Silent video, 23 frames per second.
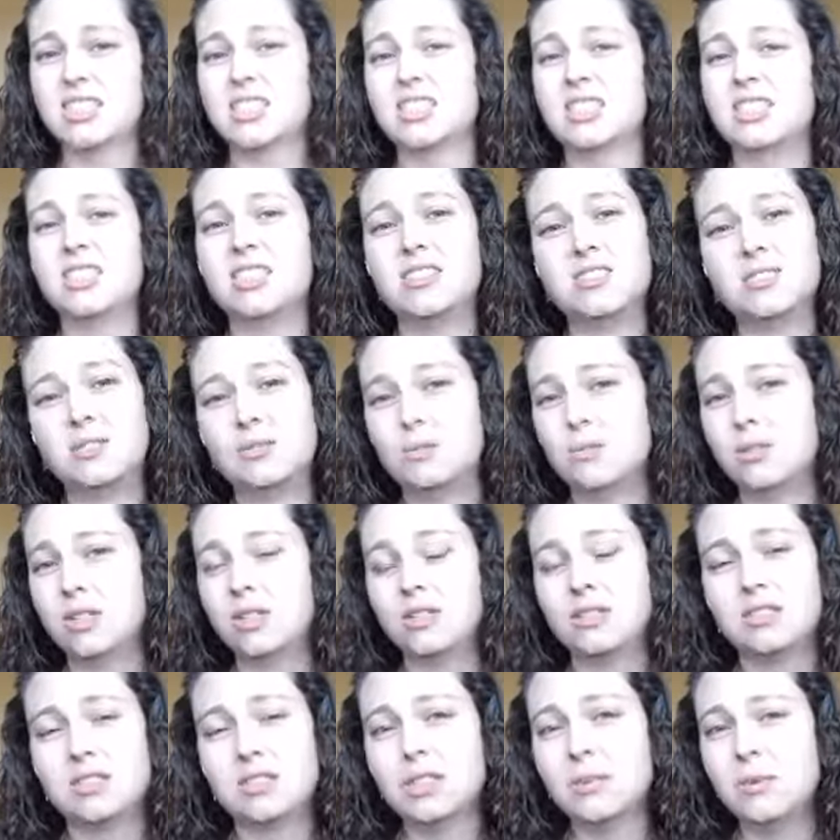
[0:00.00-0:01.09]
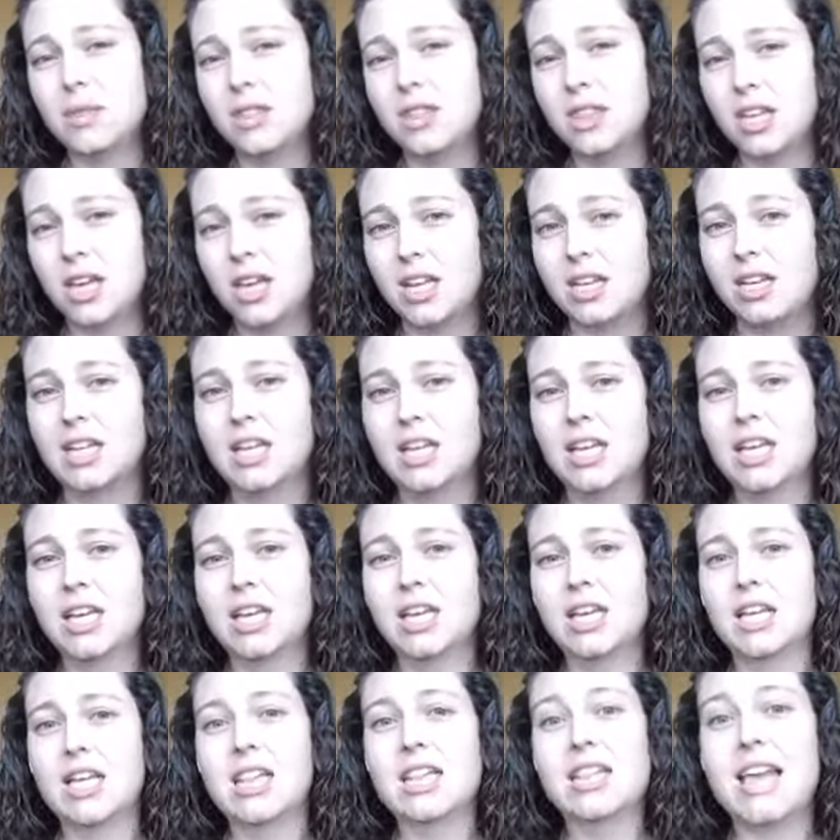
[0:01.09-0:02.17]
and you don't want to deal with it.
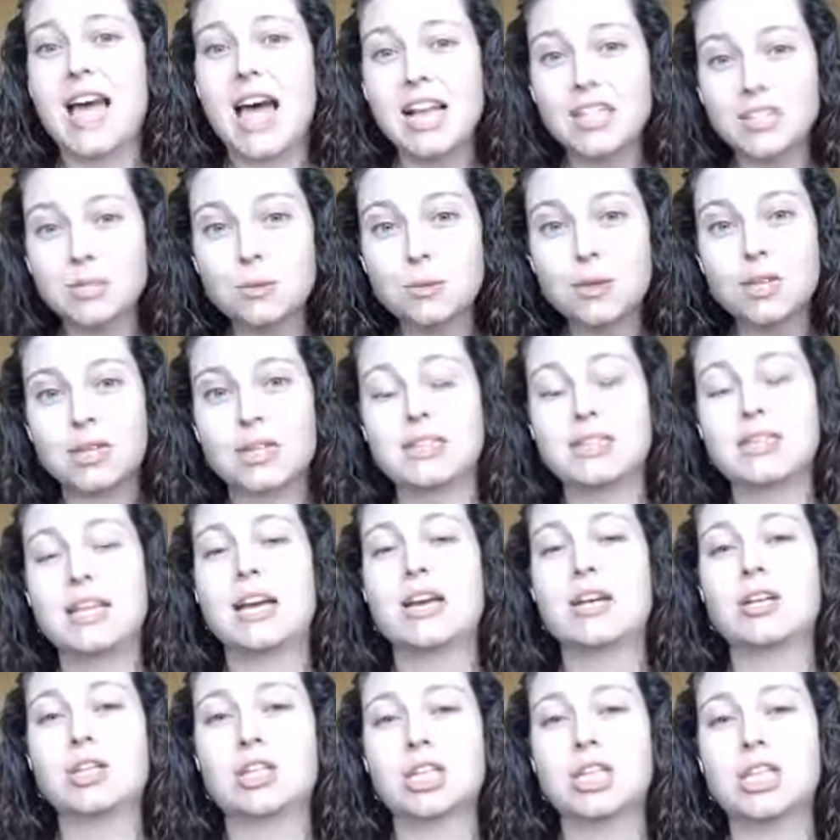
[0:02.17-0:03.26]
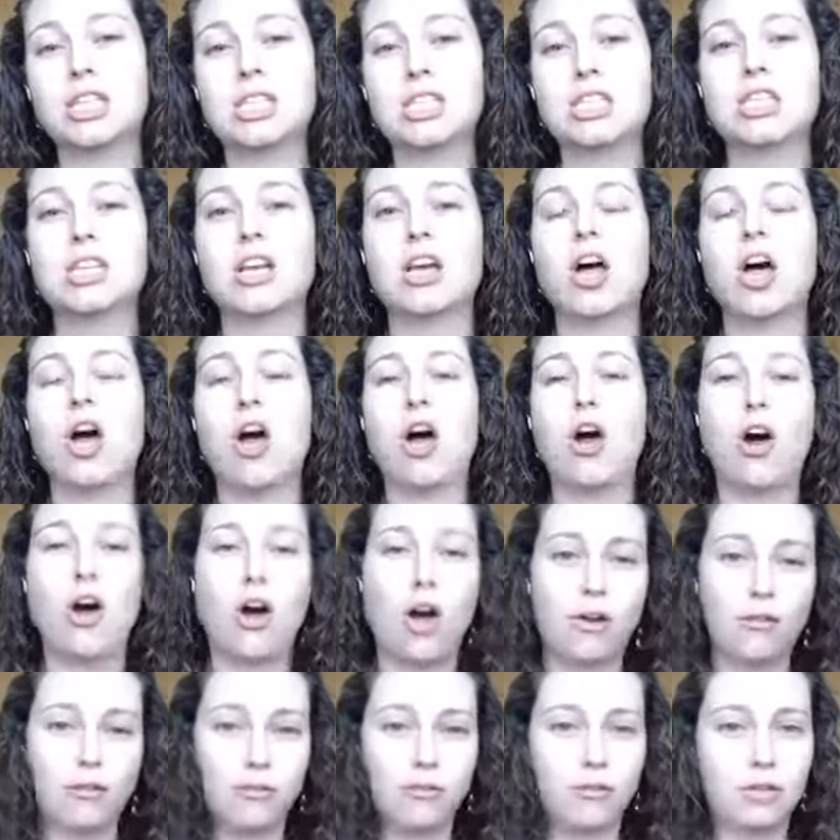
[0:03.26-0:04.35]
That's what gets that grease
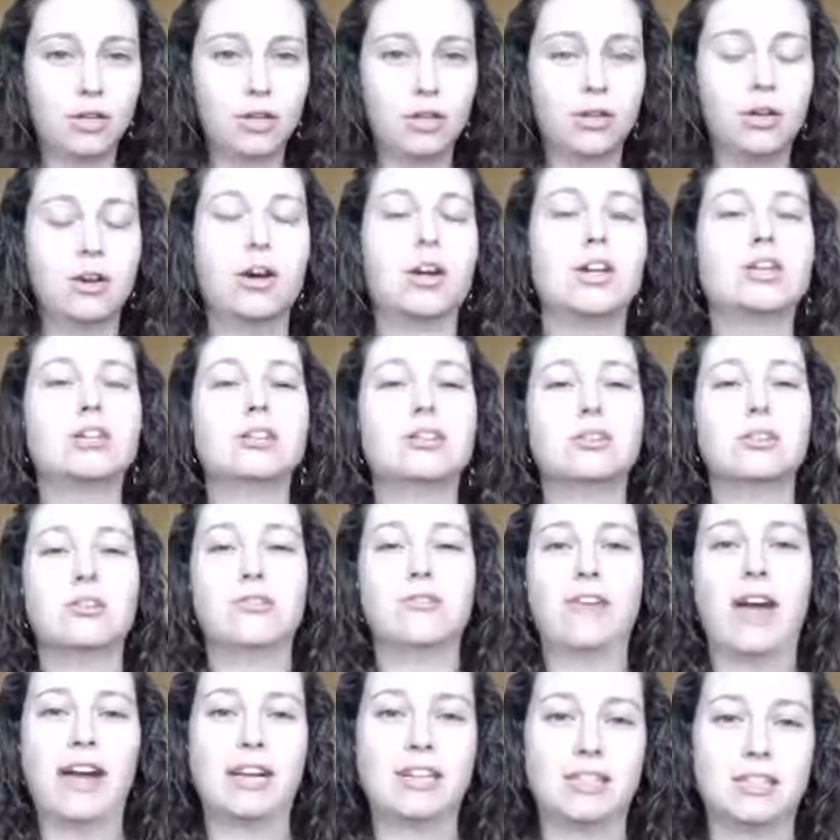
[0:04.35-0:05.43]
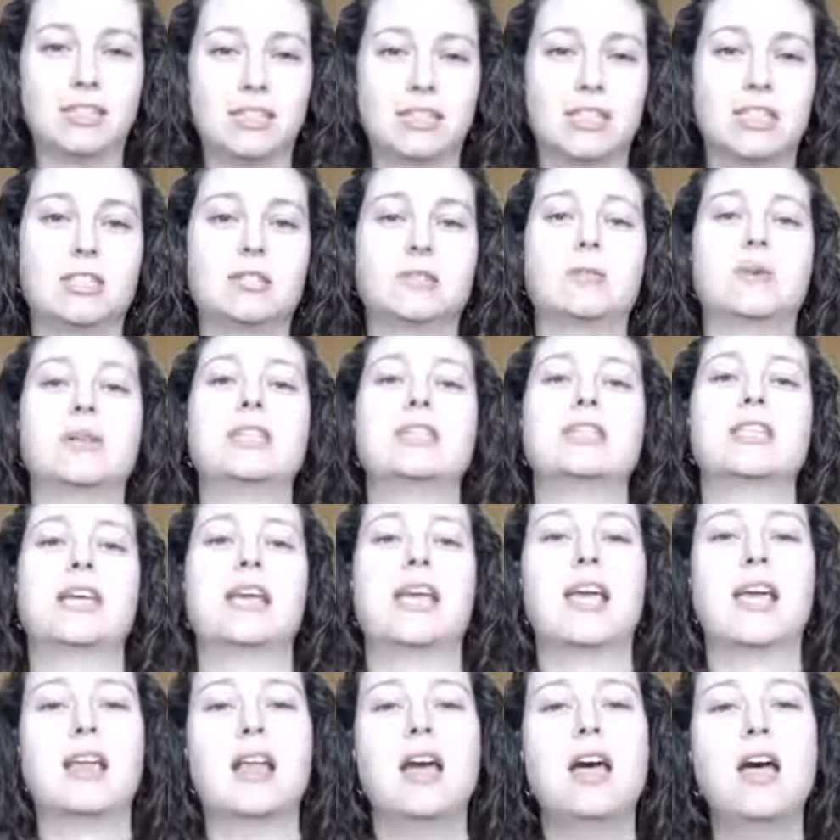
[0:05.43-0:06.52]
off, are your surfactants. It's what's
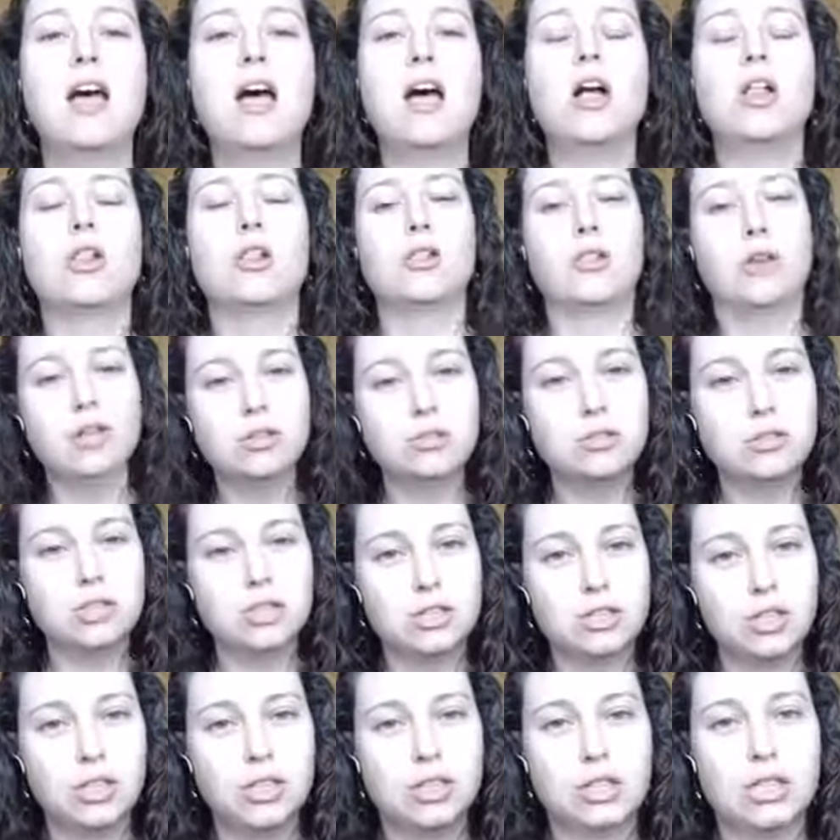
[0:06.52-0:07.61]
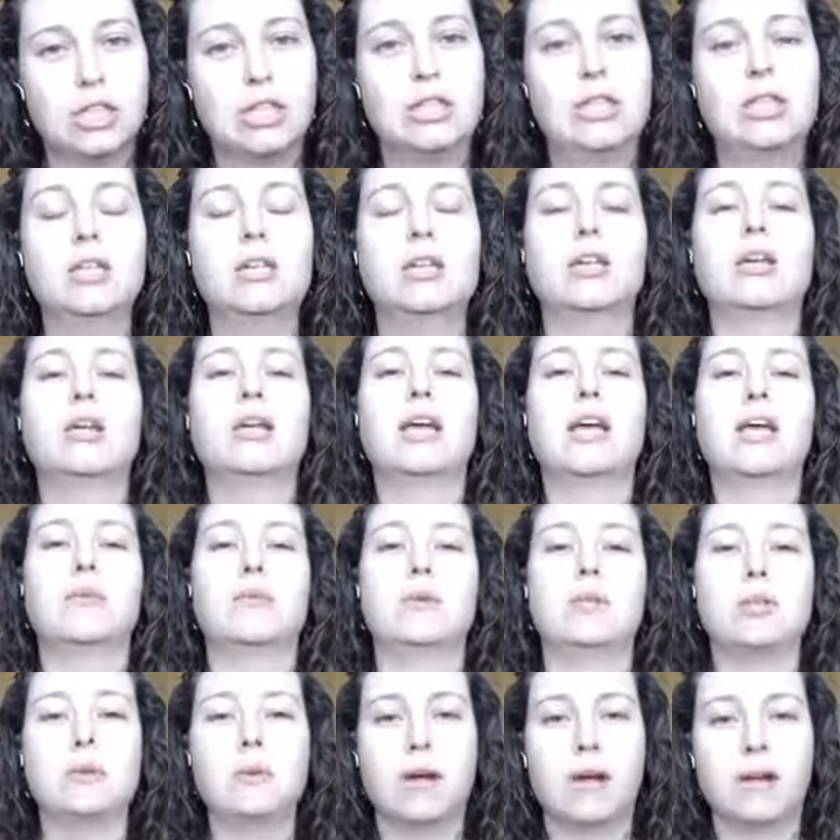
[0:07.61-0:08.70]
in laundry detergent. And
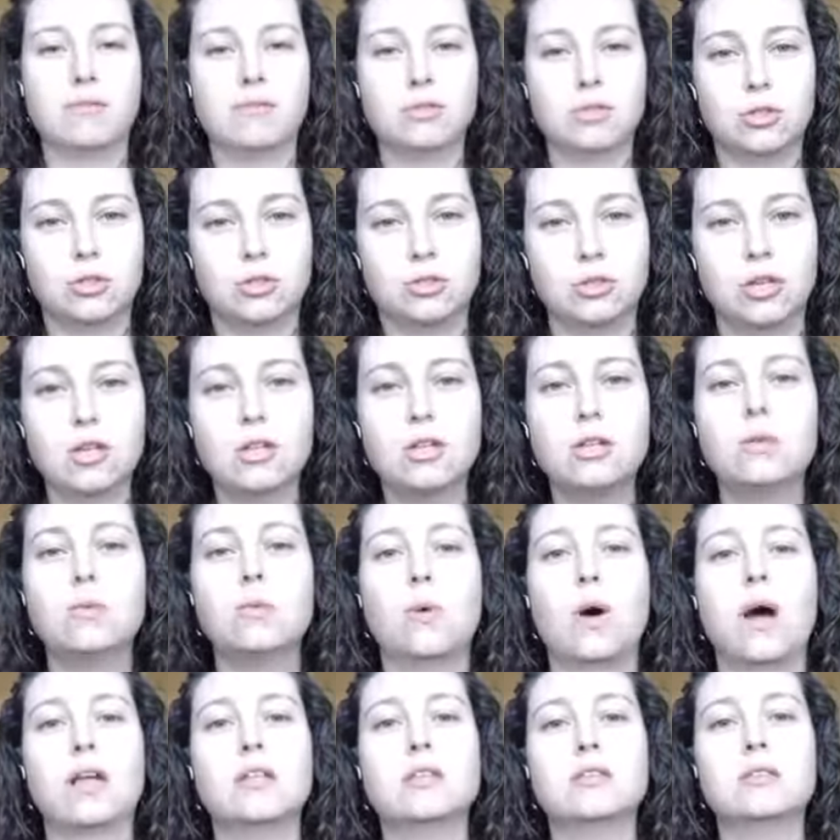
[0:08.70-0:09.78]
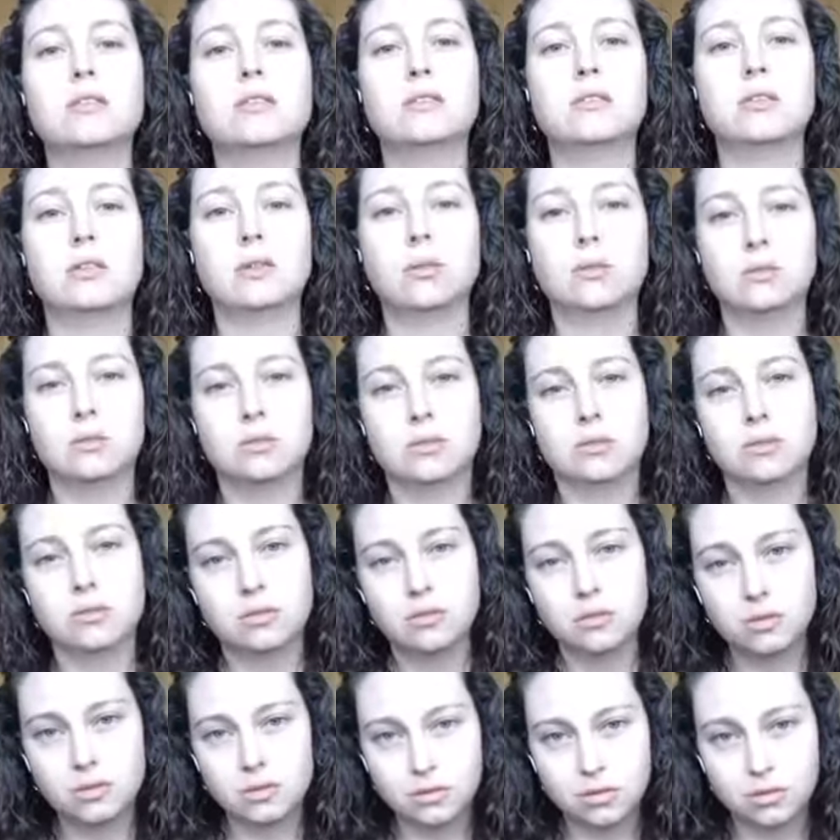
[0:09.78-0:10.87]
when you have children, you want those
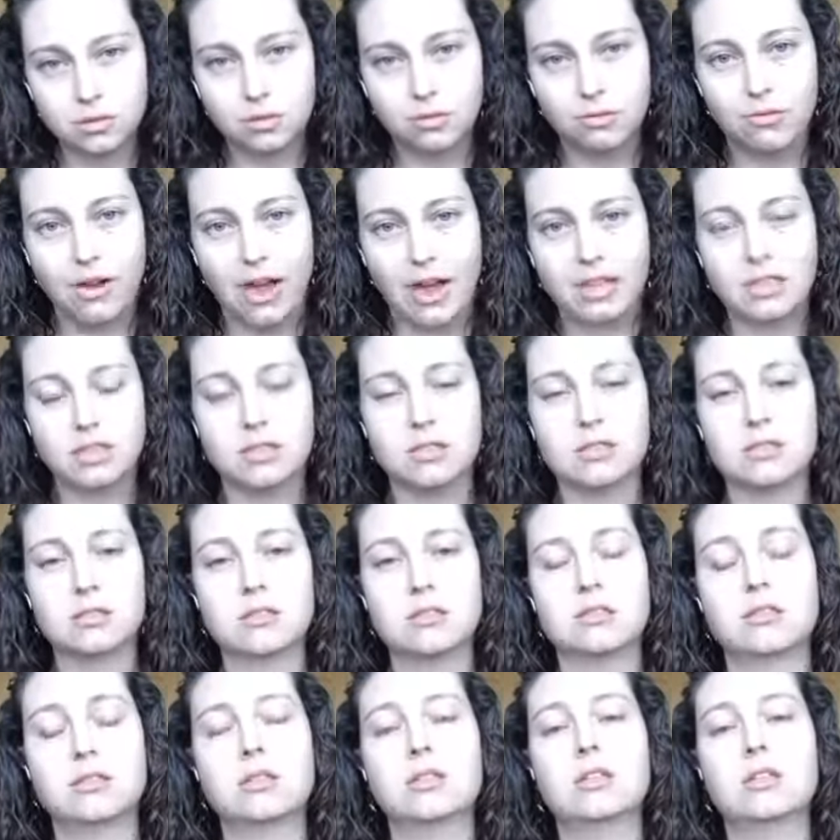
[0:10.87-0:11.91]
surfactants.